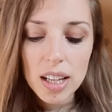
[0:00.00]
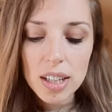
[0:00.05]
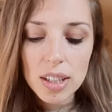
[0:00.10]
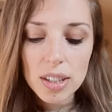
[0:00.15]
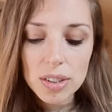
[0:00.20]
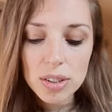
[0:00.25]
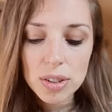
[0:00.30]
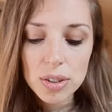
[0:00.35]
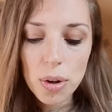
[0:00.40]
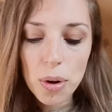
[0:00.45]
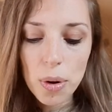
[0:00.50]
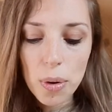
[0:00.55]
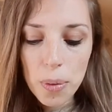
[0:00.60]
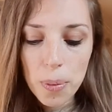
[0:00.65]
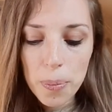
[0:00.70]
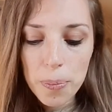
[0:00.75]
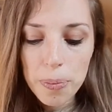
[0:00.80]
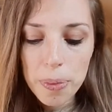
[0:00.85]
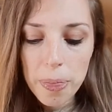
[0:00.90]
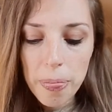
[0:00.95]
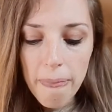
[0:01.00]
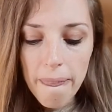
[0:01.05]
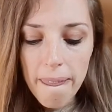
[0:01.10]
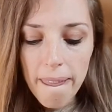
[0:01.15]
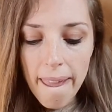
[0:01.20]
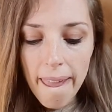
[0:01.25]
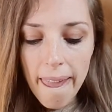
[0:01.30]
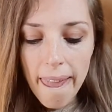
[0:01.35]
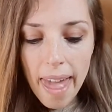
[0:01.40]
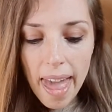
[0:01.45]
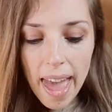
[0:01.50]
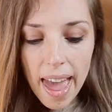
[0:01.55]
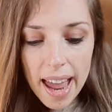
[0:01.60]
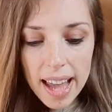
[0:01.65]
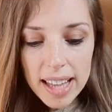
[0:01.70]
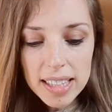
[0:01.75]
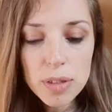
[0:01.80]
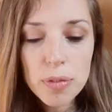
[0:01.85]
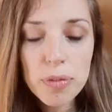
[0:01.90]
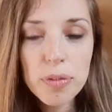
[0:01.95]
So,
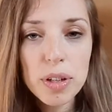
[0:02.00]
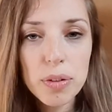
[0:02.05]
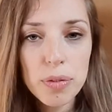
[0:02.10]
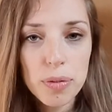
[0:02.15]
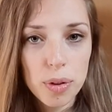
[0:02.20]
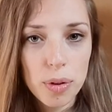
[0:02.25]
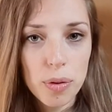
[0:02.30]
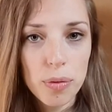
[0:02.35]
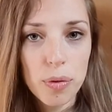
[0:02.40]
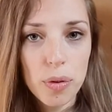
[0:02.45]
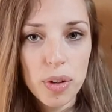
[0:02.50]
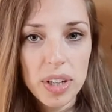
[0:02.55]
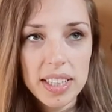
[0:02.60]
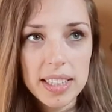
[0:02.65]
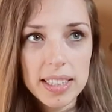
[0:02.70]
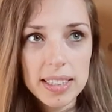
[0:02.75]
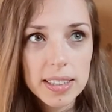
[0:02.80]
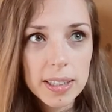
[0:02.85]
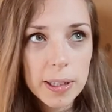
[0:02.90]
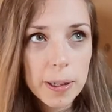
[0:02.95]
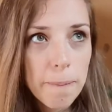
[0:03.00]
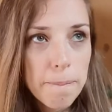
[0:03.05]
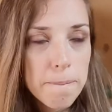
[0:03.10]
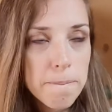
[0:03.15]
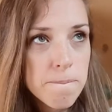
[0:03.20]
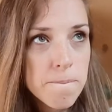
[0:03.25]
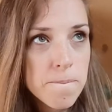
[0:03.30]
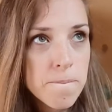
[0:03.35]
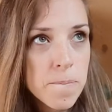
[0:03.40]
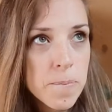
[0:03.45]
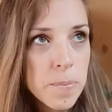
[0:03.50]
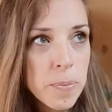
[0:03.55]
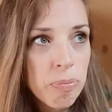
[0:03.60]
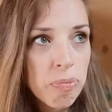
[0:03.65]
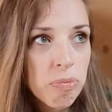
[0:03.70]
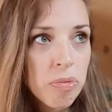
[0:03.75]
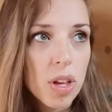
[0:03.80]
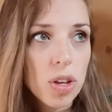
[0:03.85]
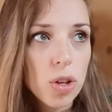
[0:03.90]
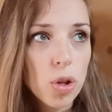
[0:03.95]
as a fearful avoidant,
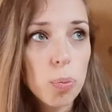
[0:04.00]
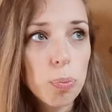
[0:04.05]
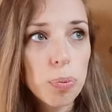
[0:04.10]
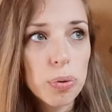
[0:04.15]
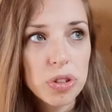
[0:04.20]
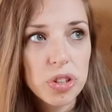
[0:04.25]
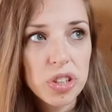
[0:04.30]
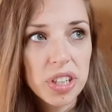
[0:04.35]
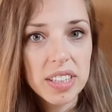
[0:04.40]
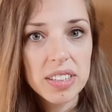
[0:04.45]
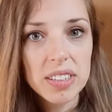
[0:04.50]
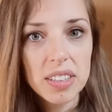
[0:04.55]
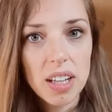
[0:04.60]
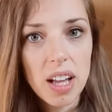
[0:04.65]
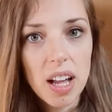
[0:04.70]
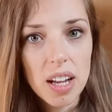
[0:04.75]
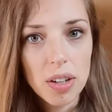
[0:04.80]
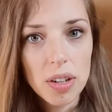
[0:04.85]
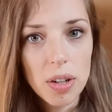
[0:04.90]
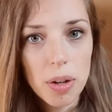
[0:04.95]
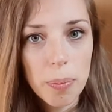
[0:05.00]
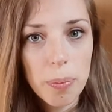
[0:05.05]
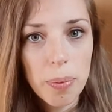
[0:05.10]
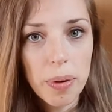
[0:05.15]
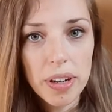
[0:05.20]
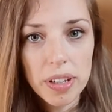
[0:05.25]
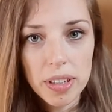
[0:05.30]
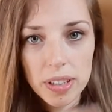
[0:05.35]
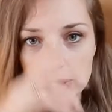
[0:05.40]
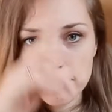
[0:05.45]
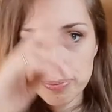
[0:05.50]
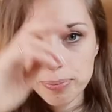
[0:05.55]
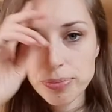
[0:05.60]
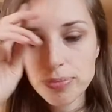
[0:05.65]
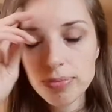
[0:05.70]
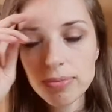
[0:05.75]
you project a lot on your partner,